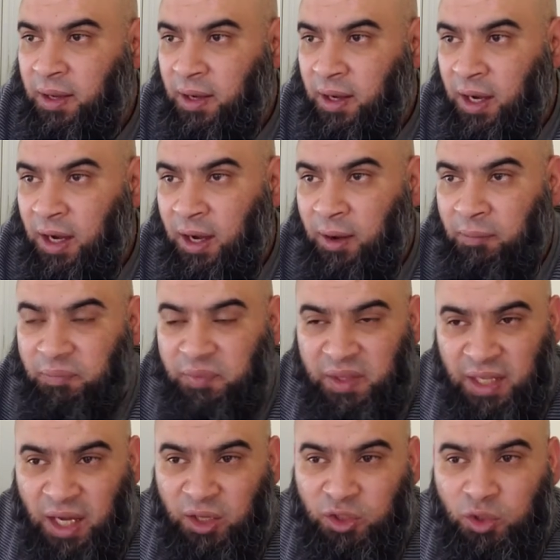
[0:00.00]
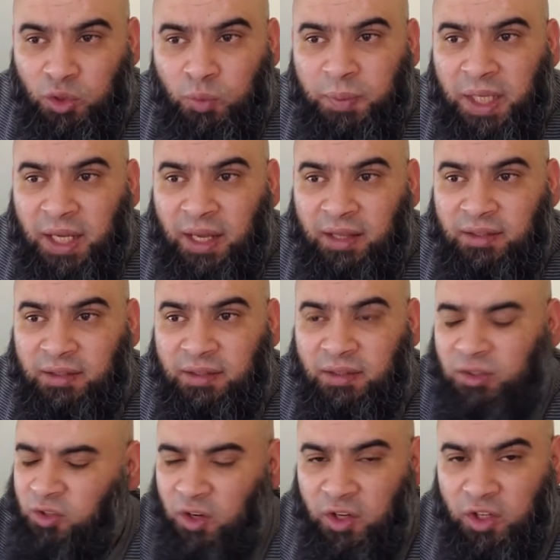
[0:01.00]
Now
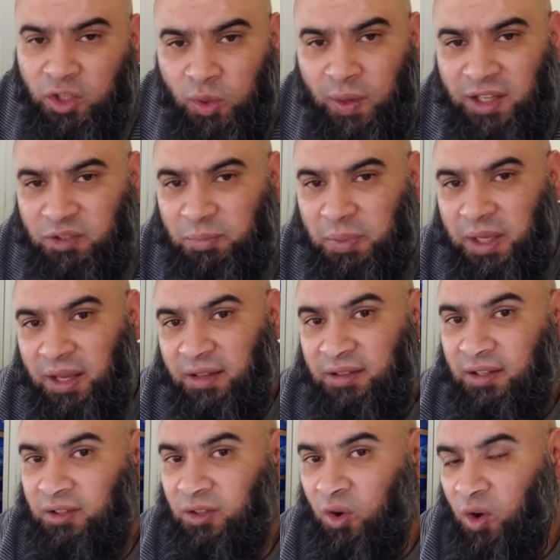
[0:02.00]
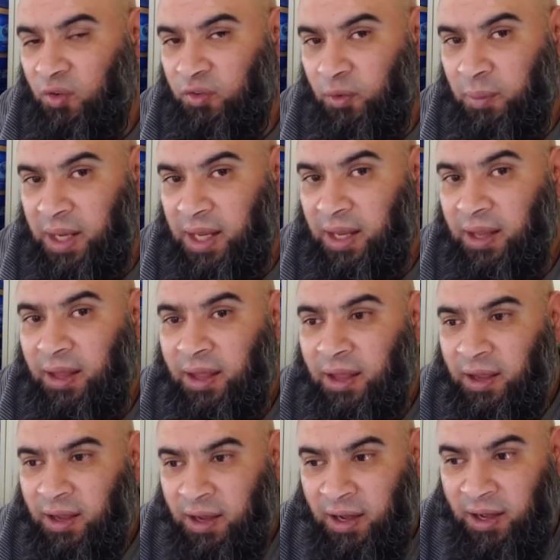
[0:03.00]
USPS doesn't offer me
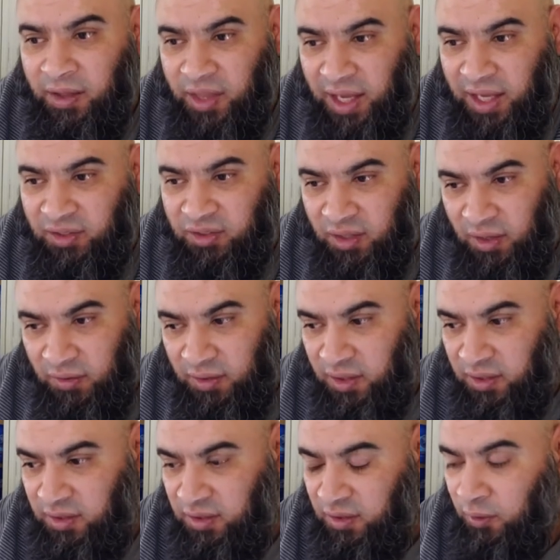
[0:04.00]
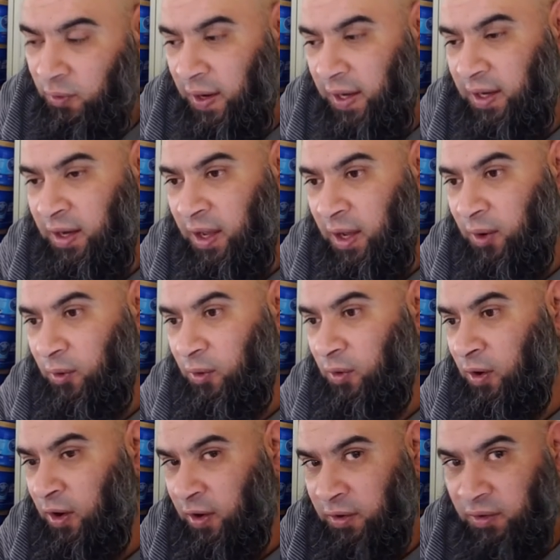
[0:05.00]
that service right now
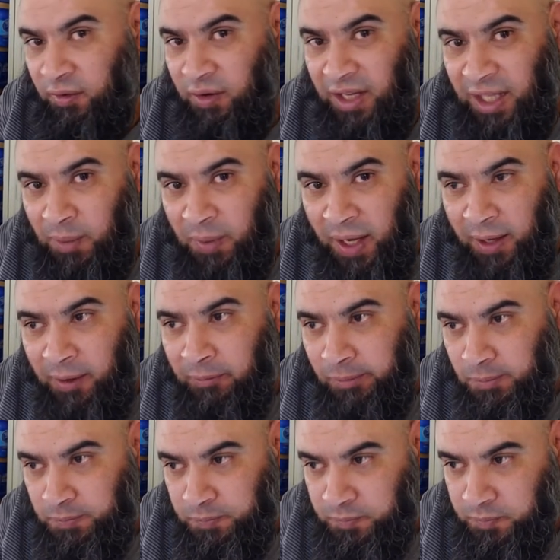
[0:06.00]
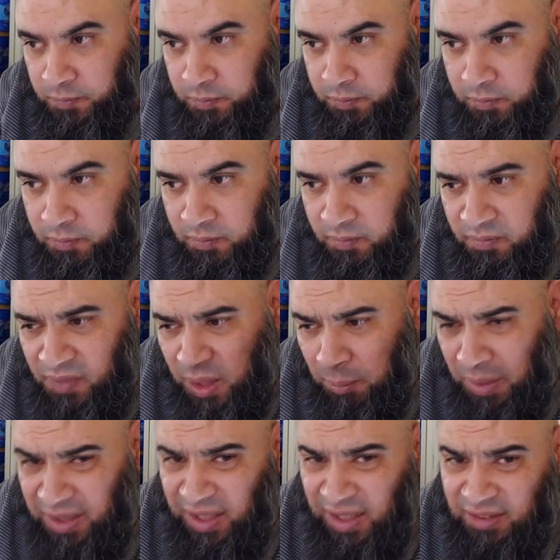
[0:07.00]
on eBay.
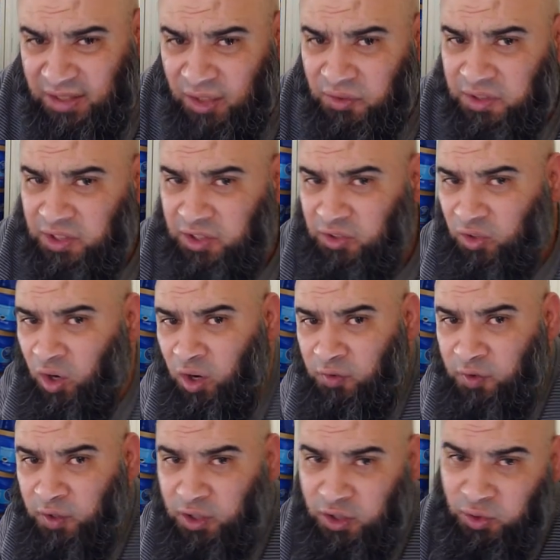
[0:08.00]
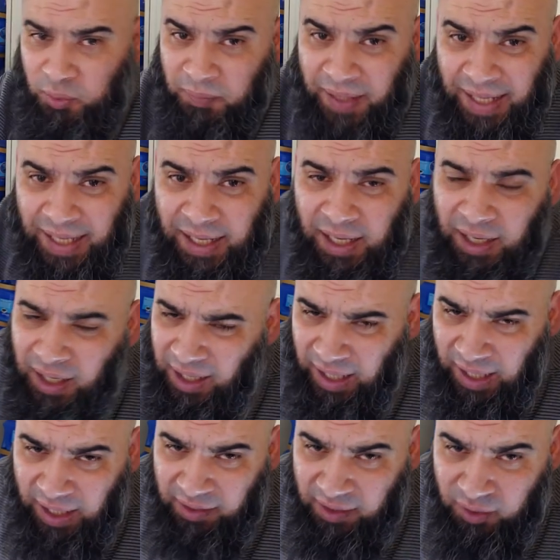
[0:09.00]
But that service is offered to me,
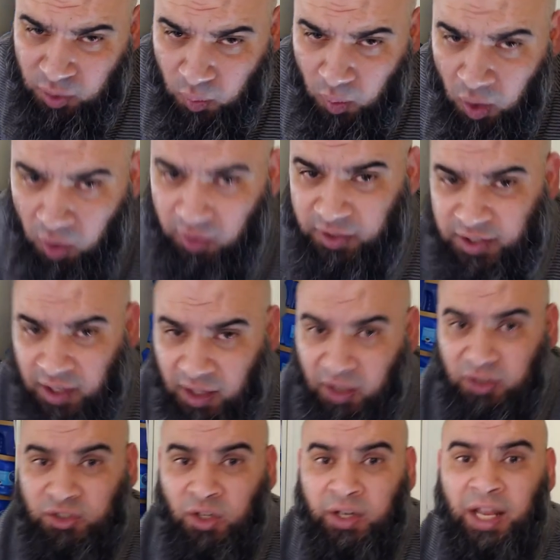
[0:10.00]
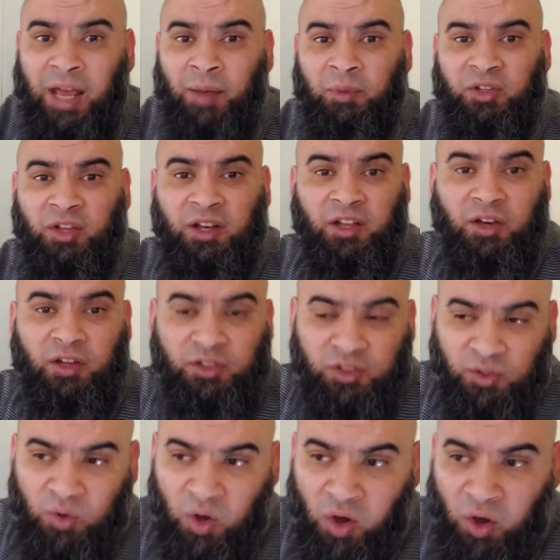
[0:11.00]
and I think to all the sellers on Amazon. It is
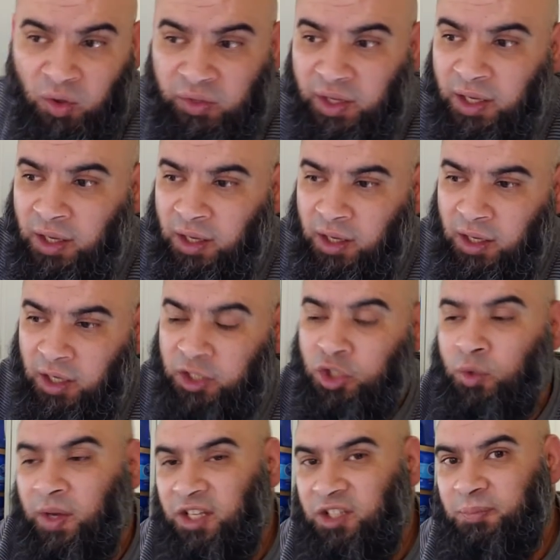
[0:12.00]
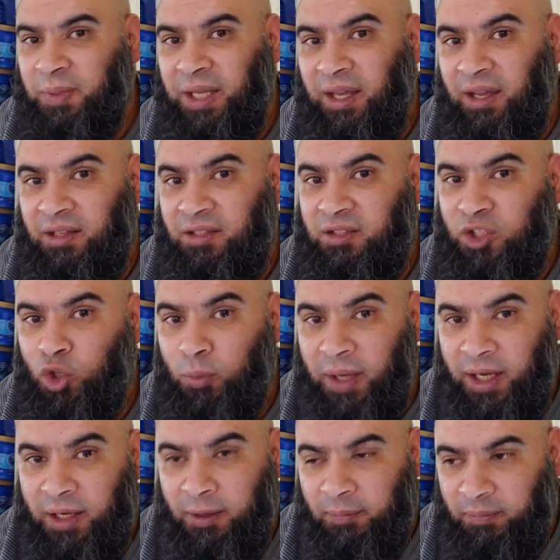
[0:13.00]
called USPS
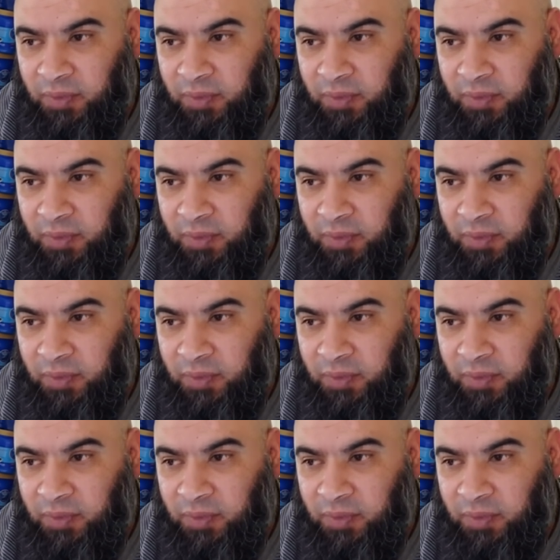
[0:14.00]
Cubic.